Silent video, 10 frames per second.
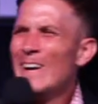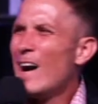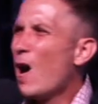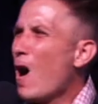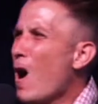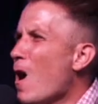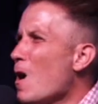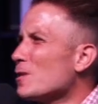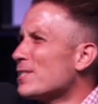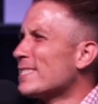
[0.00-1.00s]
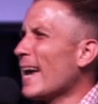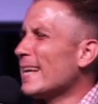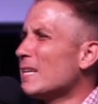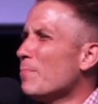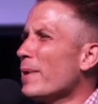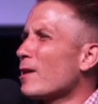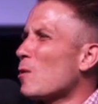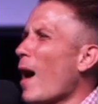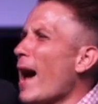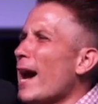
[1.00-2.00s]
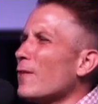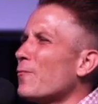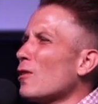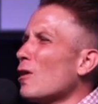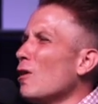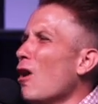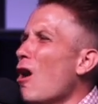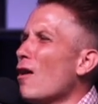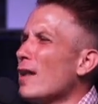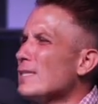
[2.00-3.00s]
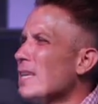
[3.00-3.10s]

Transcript: Oh, Satan, be quiet, for the Lord has